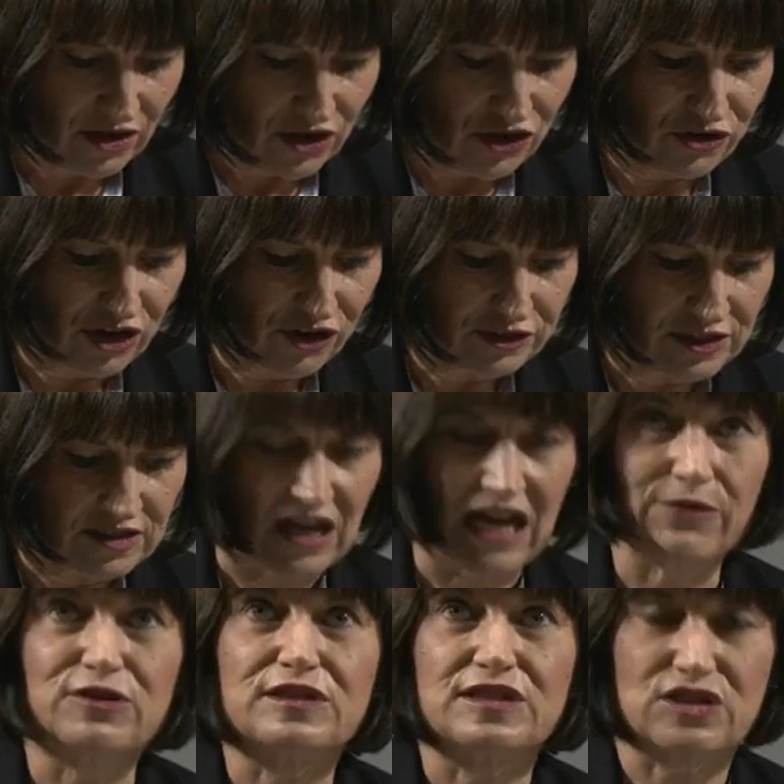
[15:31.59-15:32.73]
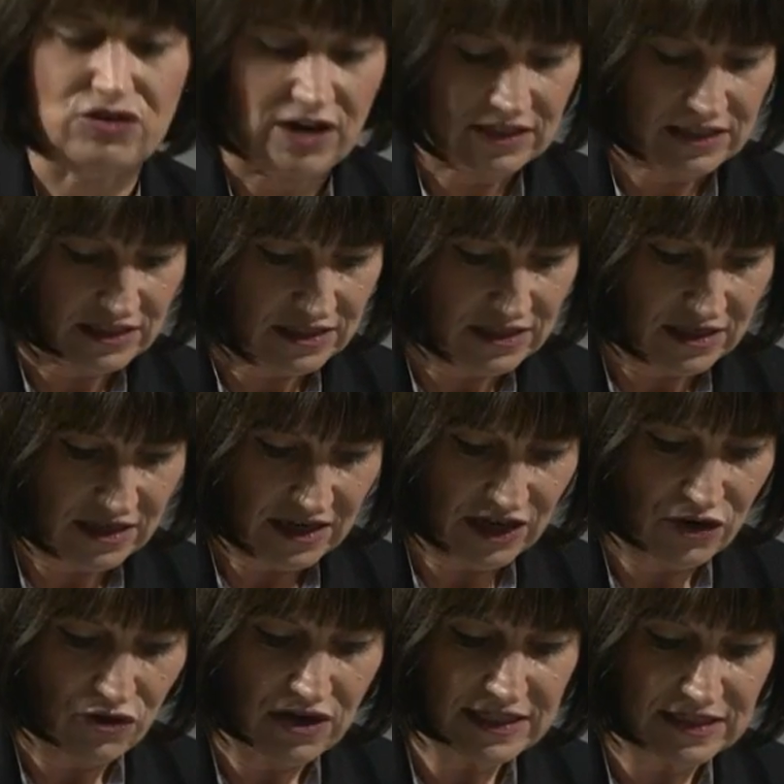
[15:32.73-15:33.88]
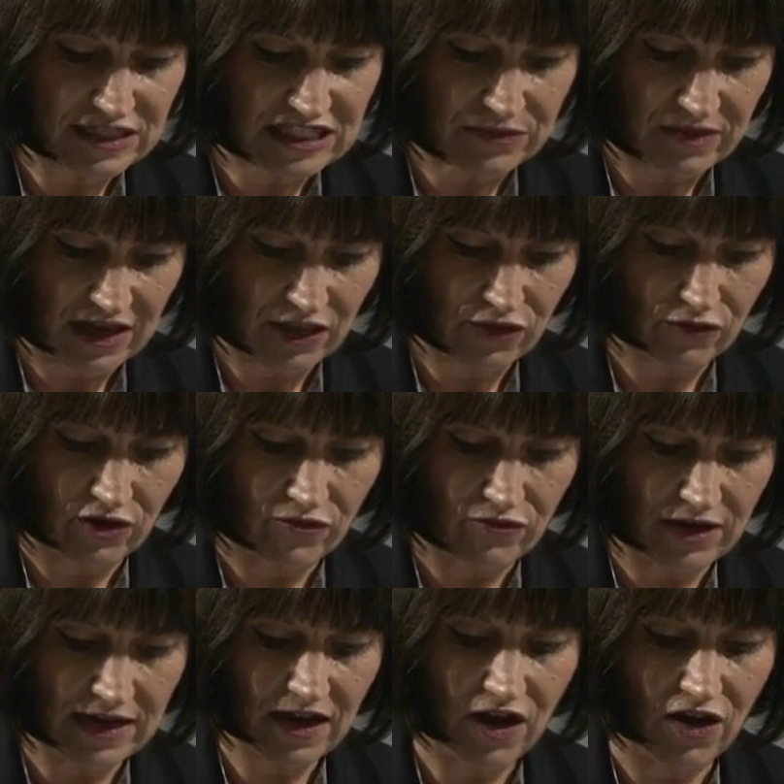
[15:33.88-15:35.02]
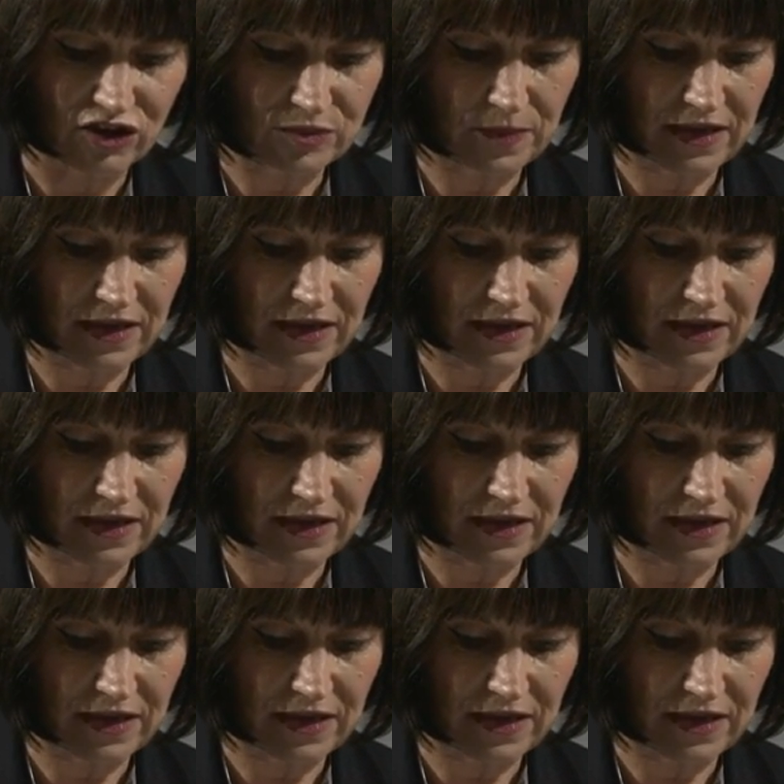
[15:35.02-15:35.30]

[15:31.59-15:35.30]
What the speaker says: you noticed that I was distracted and you listened to me through a really hard